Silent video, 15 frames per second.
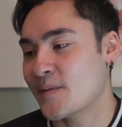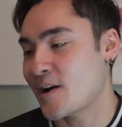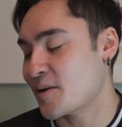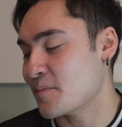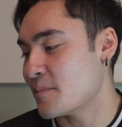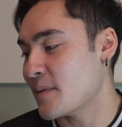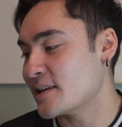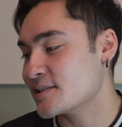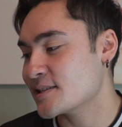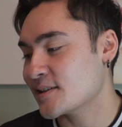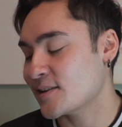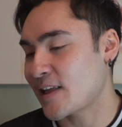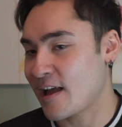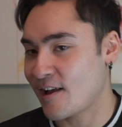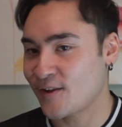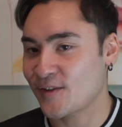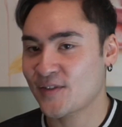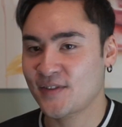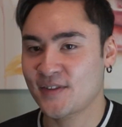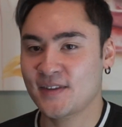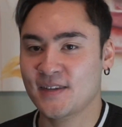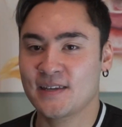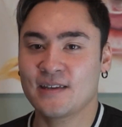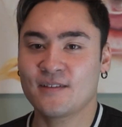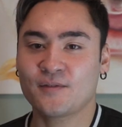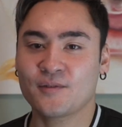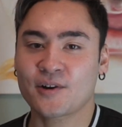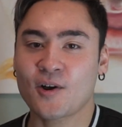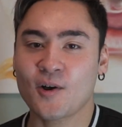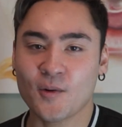our mental health if
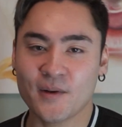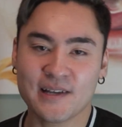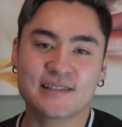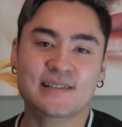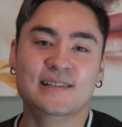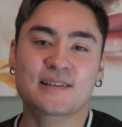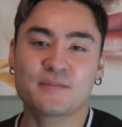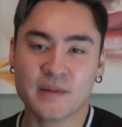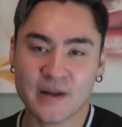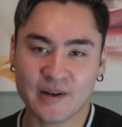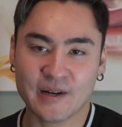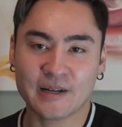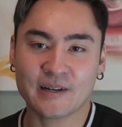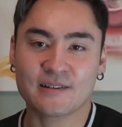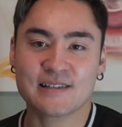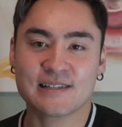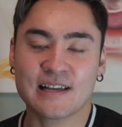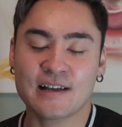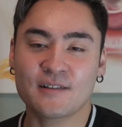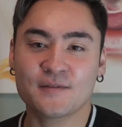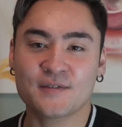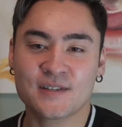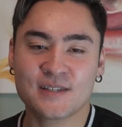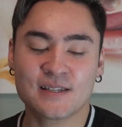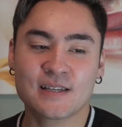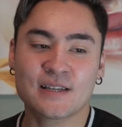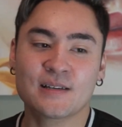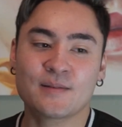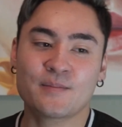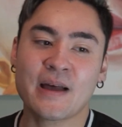we're always comparing ourselves
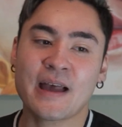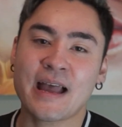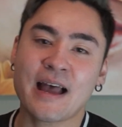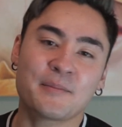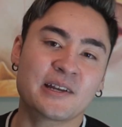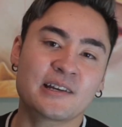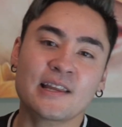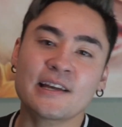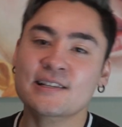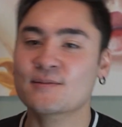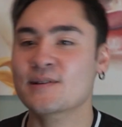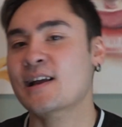by how many likes